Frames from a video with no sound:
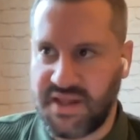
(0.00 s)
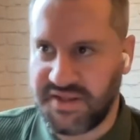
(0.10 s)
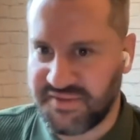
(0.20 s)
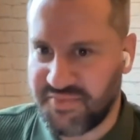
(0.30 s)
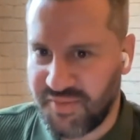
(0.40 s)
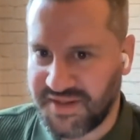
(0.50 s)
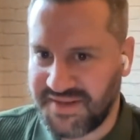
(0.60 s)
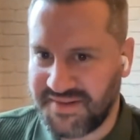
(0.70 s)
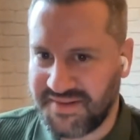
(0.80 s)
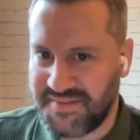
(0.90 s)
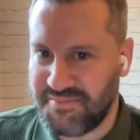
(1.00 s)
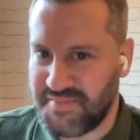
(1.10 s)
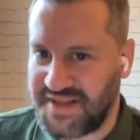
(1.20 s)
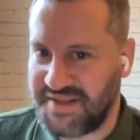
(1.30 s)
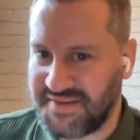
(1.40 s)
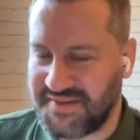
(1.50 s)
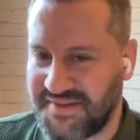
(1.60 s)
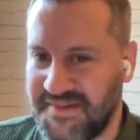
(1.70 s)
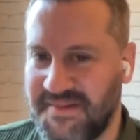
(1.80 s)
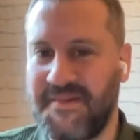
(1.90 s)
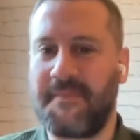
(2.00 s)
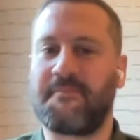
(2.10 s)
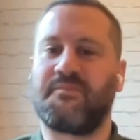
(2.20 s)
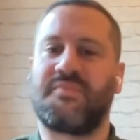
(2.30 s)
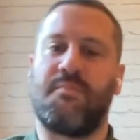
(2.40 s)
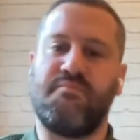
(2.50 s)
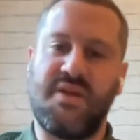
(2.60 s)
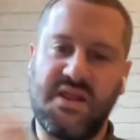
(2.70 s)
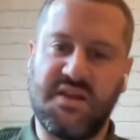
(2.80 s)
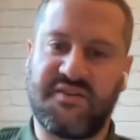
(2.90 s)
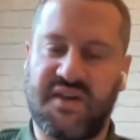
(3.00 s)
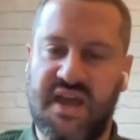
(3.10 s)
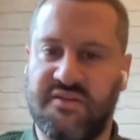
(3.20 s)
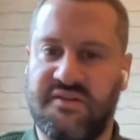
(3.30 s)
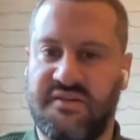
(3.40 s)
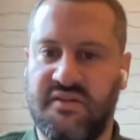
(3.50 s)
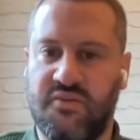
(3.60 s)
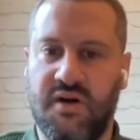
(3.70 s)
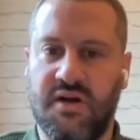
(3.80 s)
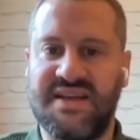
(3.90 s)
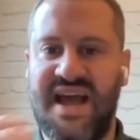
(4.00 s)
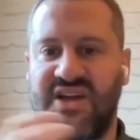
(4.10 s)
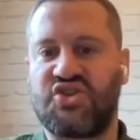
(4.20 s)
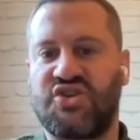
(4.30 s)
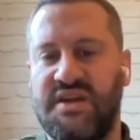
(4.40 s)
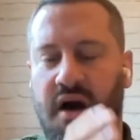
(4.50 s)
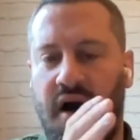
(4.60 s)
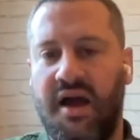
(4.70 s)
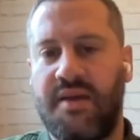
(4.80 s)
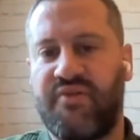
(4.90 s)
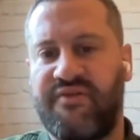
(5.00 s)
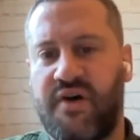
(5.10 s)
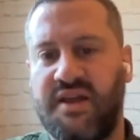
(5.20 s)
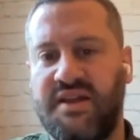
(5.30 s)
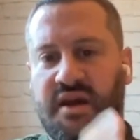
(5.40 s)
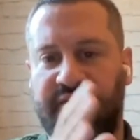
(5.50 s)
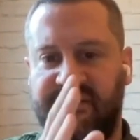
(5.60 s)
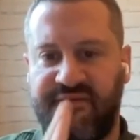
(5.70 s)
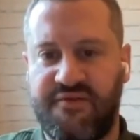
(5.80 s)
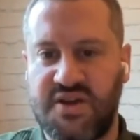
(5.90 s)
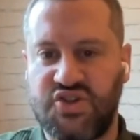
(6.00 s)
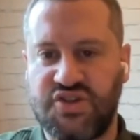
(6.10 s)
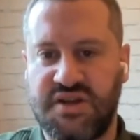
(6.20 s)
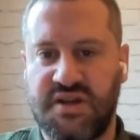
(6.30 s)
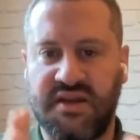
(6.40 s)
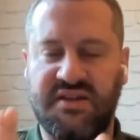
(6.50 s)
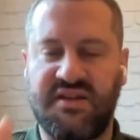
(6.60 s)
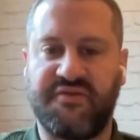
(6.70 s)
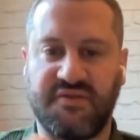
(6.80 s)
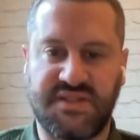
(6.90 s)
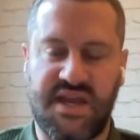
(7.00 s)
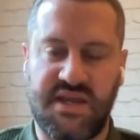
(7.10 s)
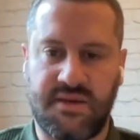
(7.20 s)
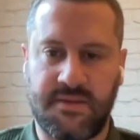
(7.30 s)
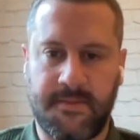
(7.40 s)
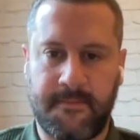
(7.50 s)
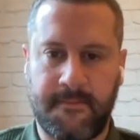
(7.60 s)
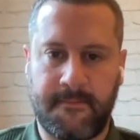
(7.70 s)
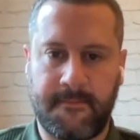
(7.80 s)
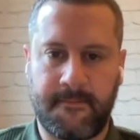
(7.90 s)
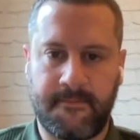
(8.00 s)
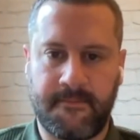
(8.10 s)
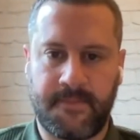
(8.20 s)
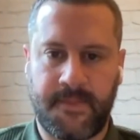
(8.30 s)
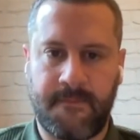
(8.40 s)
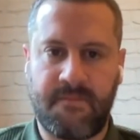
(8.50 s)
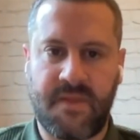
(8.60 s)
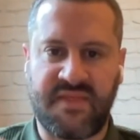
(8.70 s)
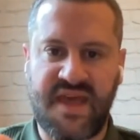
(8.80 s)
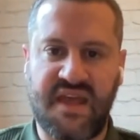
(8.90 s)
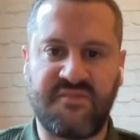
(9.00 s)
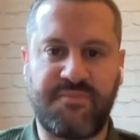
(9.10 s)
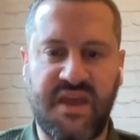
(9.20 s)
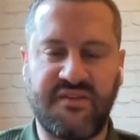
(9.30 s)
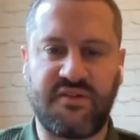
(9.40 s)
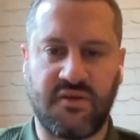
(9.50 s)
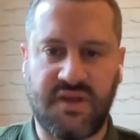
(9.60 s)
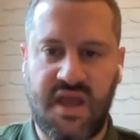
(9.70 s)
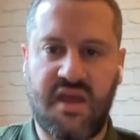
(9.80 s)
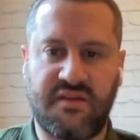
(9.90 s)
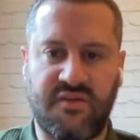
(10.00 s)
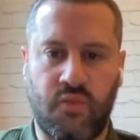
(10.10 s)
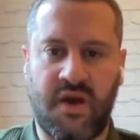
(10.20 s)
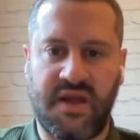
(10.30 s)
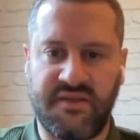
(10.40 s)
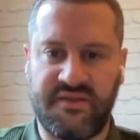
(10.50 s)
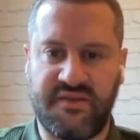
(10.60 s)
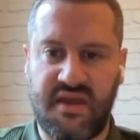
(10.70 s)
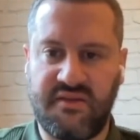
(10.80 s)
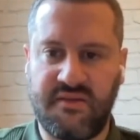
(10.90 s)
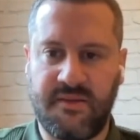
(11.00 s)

Millions, probably. Millions of accountants in the world. Actually, I am providing a fresh and different take. And that is based on X, Y, and Z.